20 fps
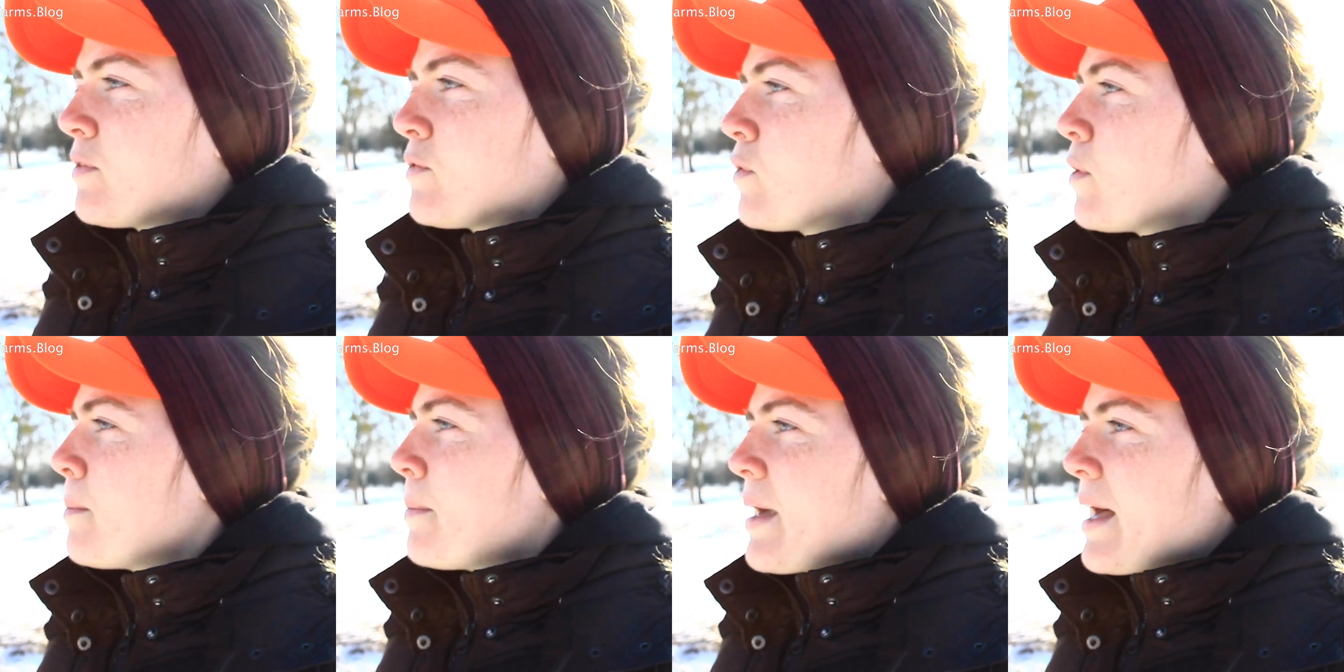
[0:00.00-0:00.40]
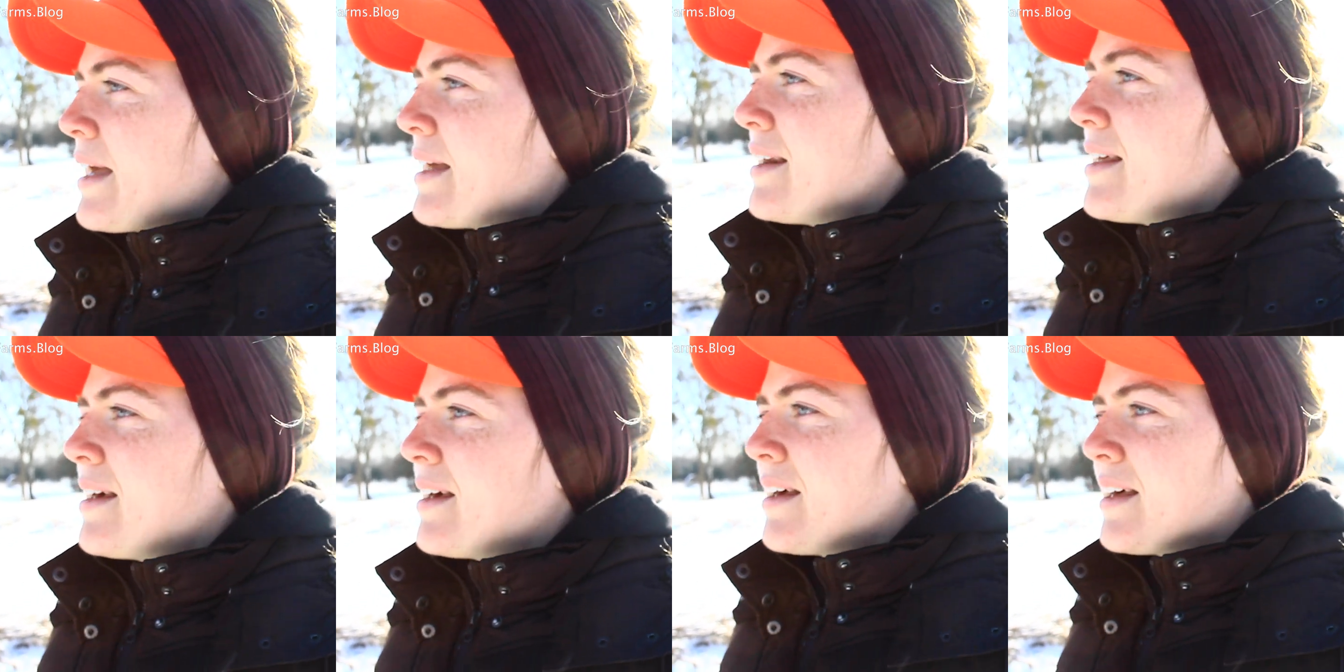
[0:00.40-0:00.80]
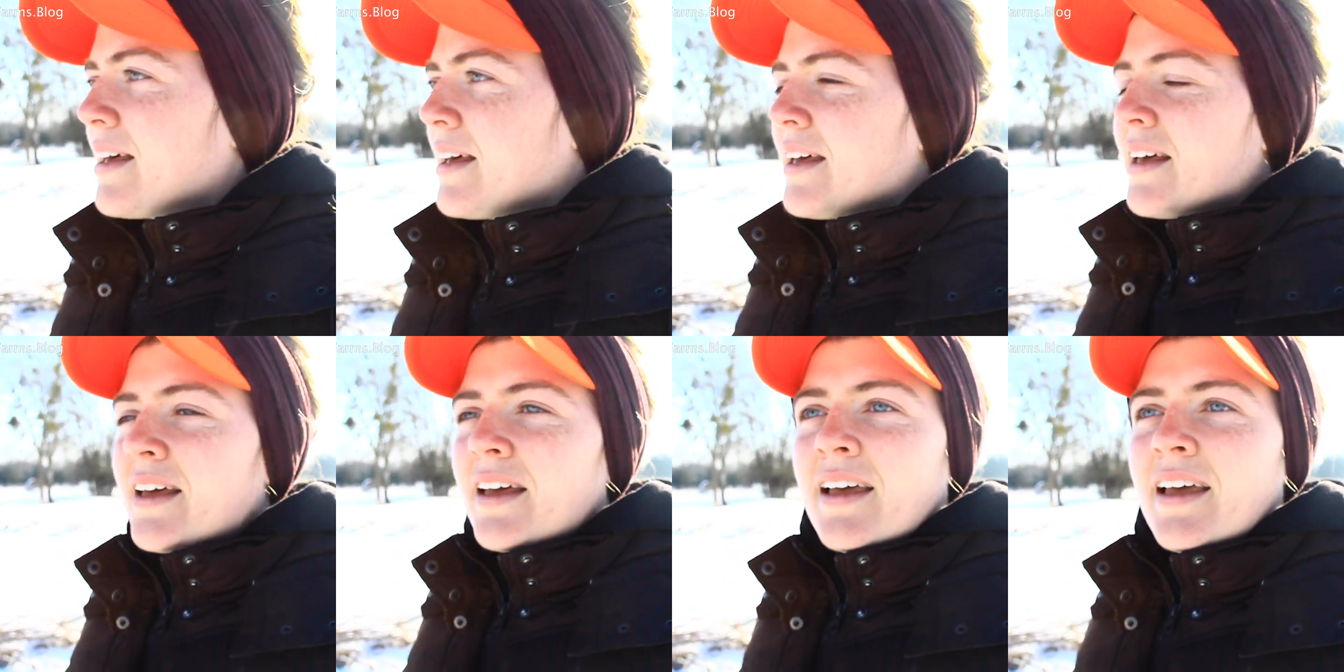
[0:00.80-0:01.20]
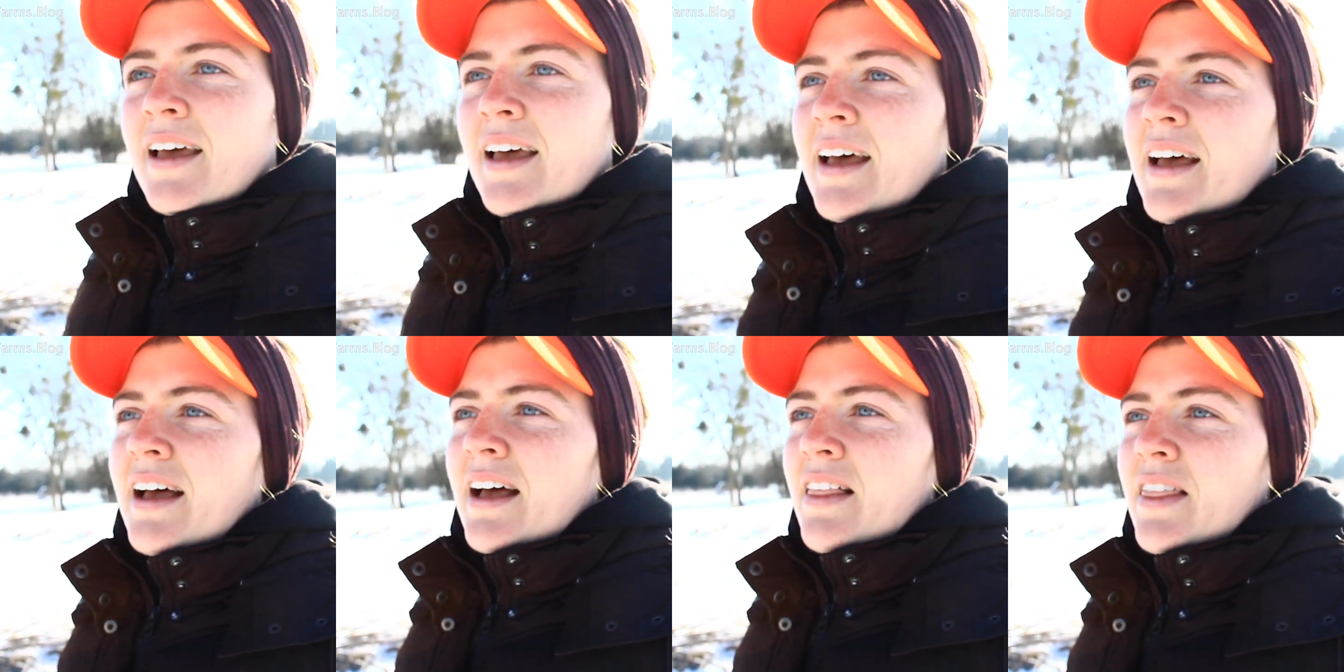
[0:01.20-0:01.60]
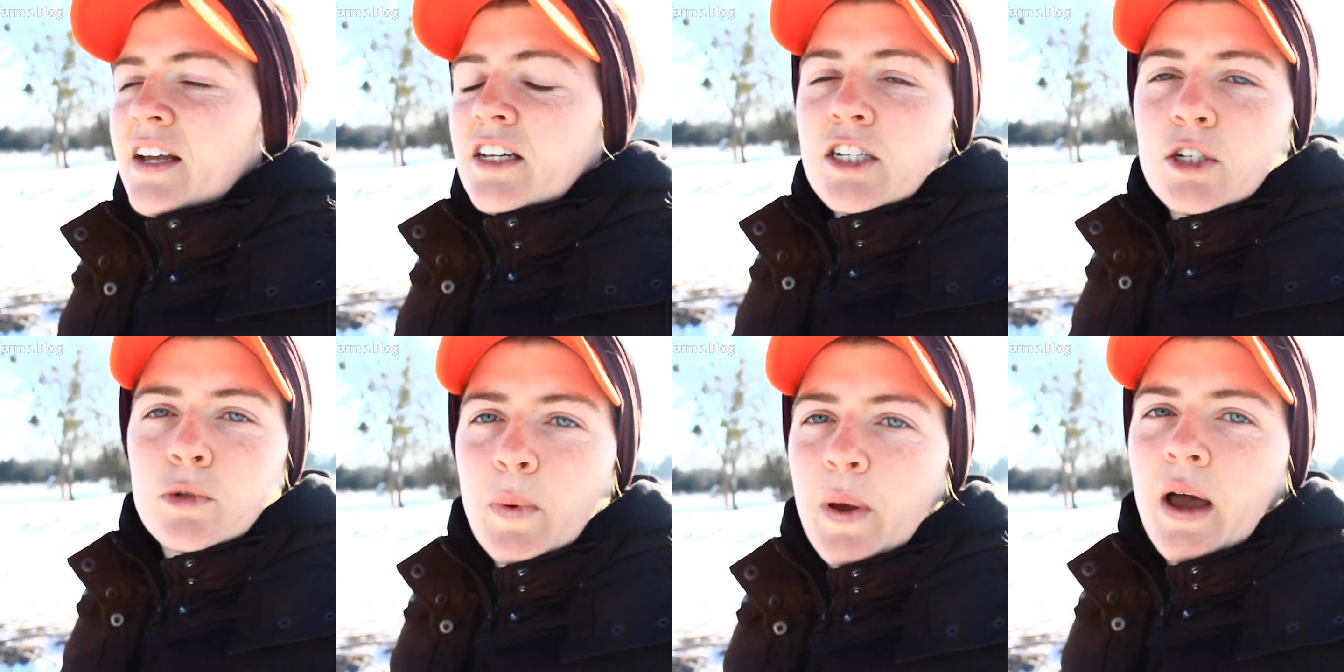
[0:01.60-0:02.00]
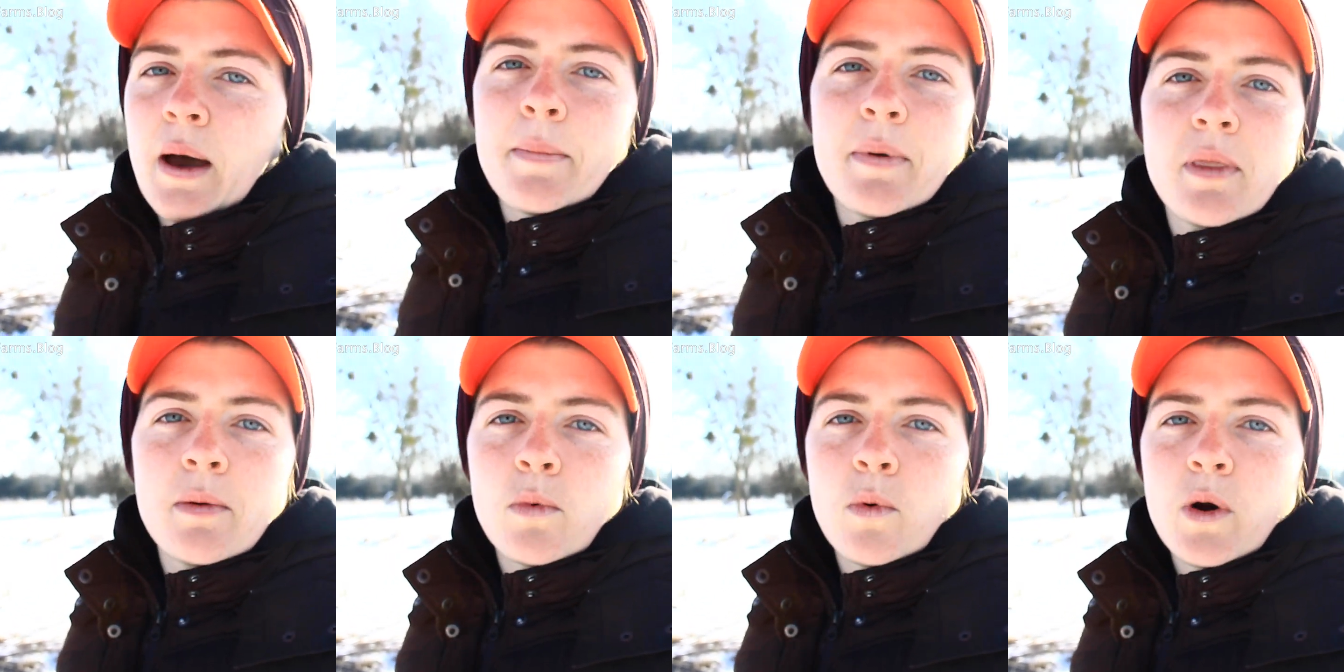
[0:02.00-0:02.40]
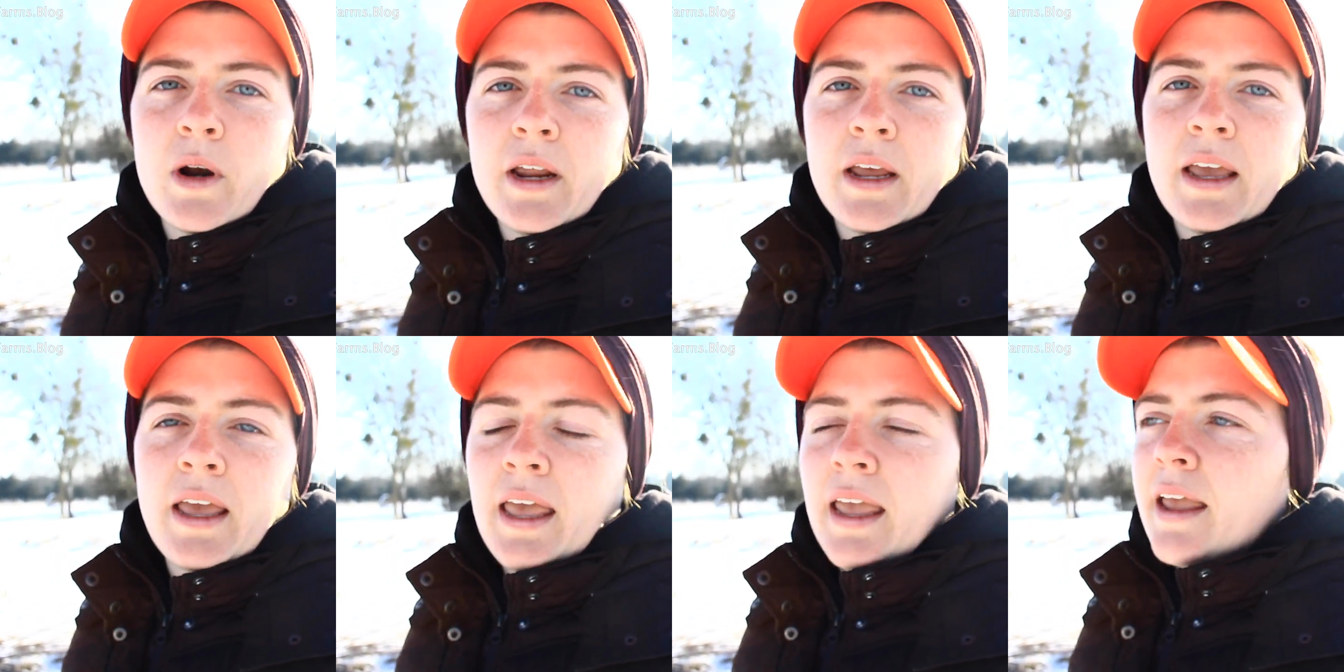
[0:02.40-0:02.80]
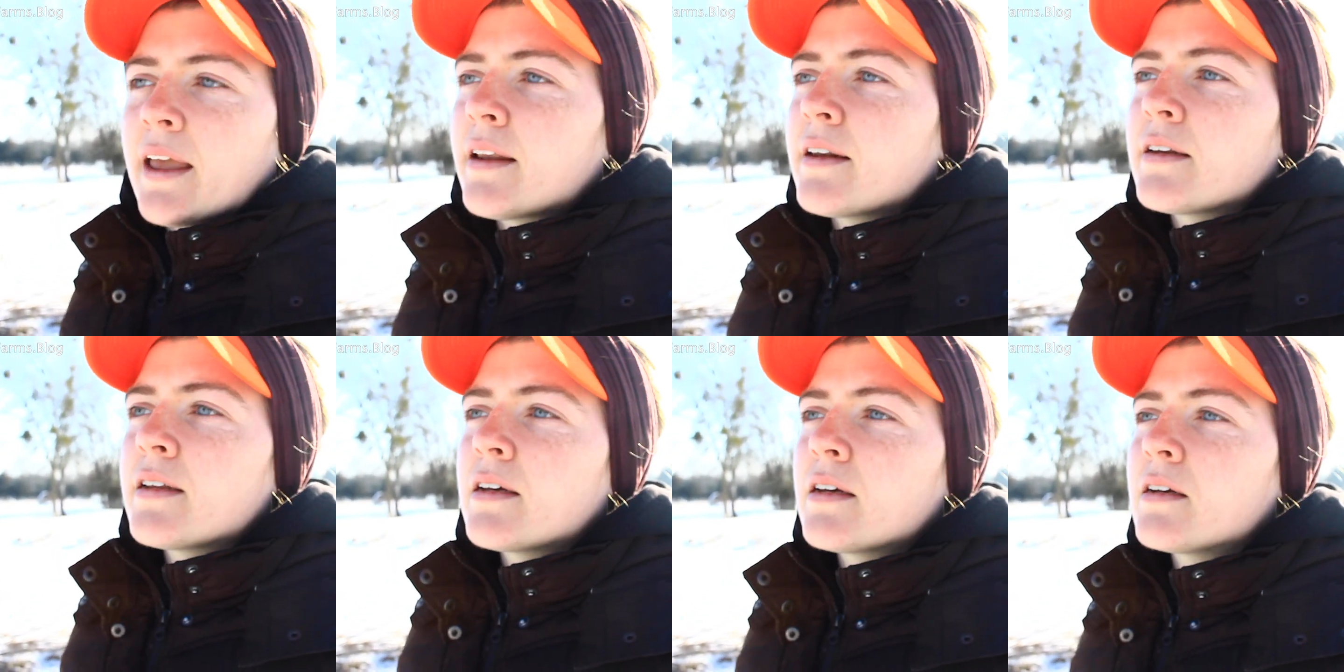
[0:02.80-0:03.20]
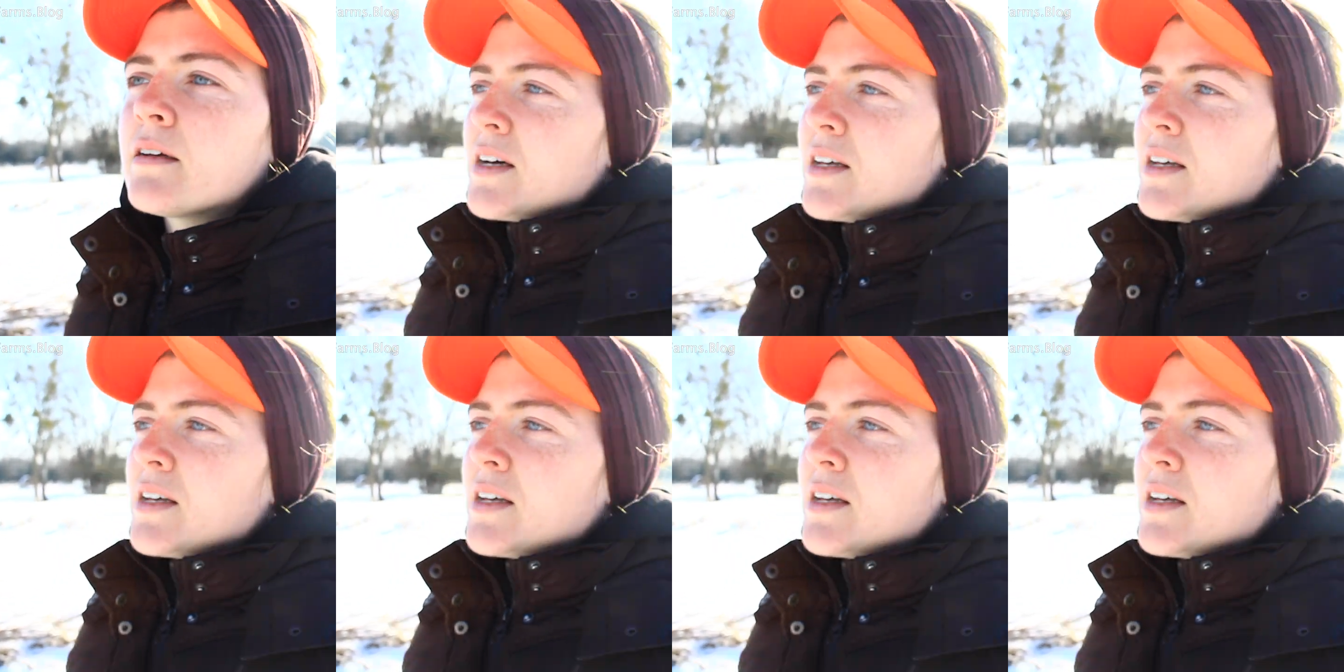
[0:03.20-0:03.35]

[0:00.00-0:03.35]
before bed. They just wake up in the morning and